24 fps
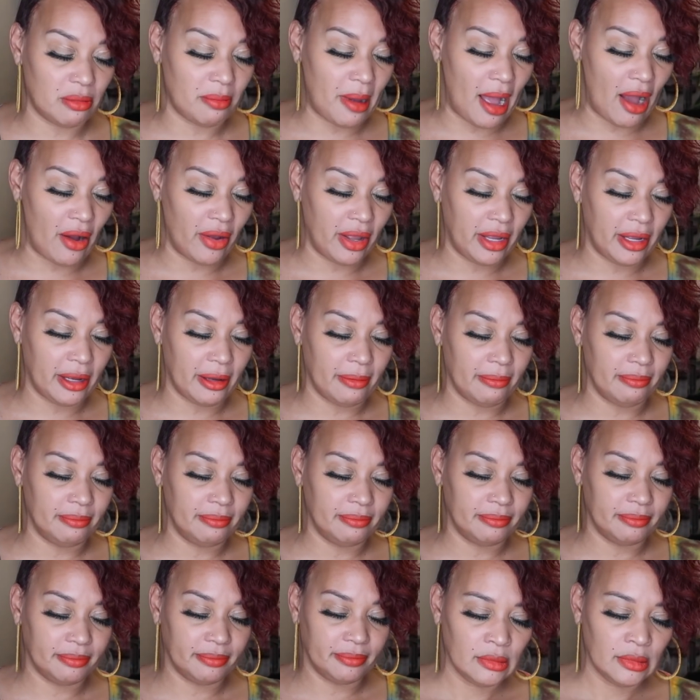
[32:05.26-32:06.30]
about him.
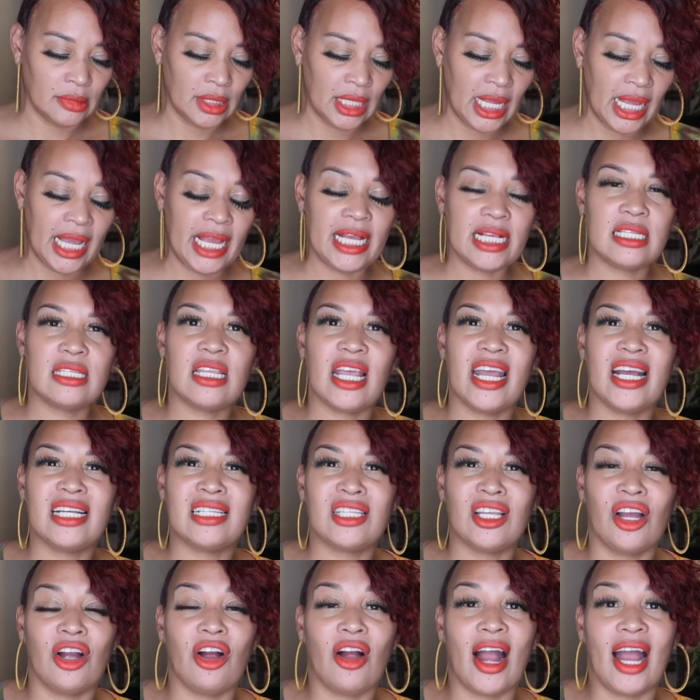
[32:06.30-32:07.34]
He says
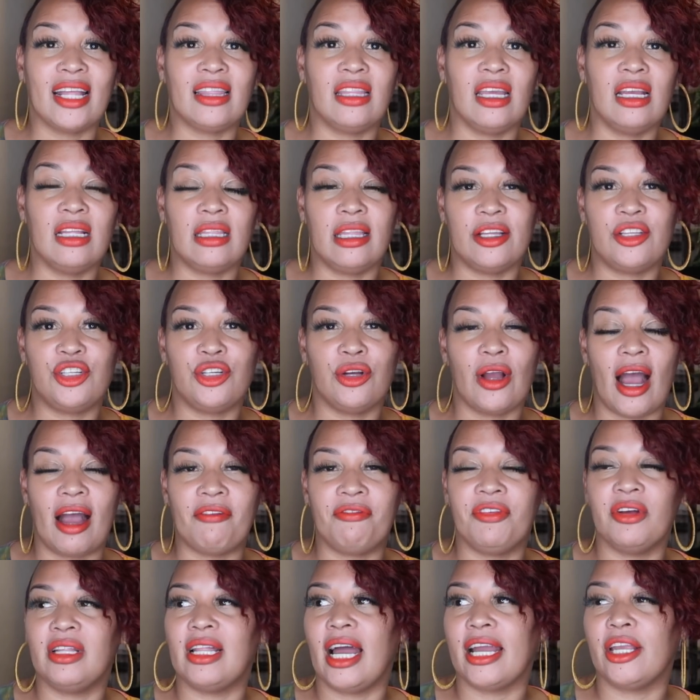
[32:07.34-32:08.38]
to her, I
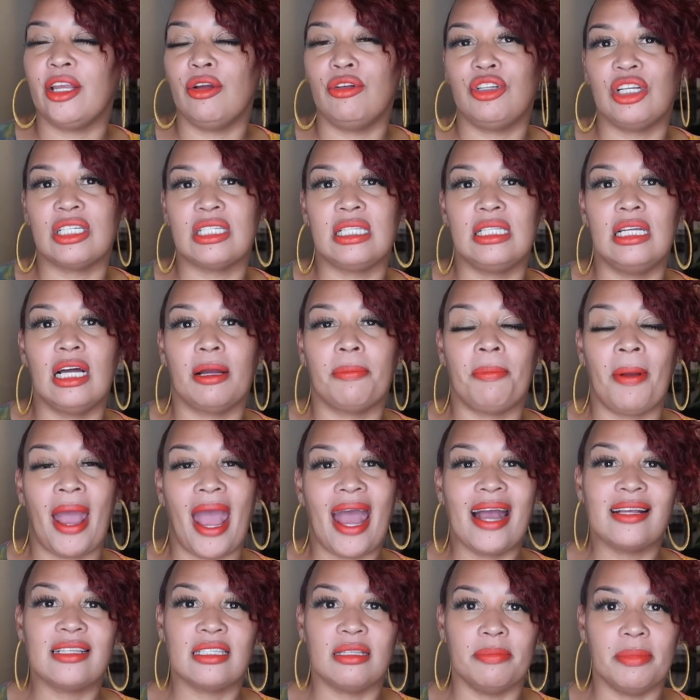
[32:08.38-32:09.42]
feel like you just look
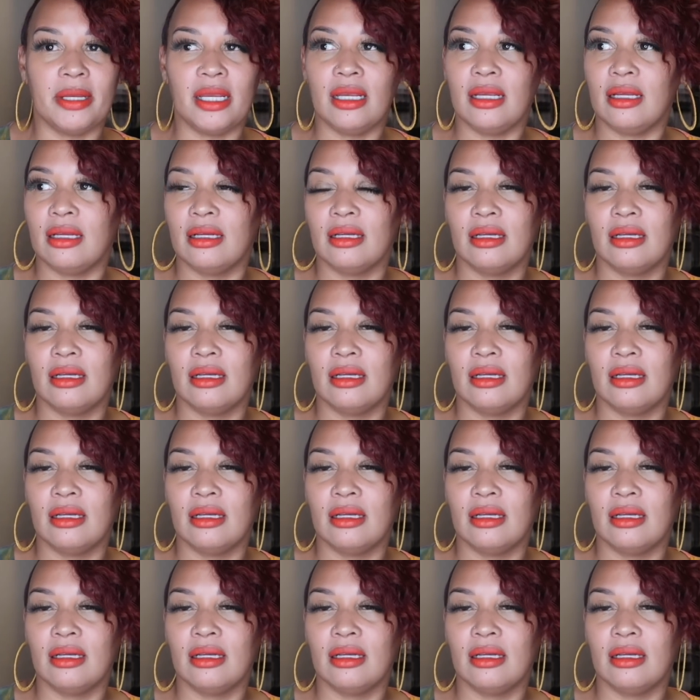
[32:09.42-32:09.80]
past me.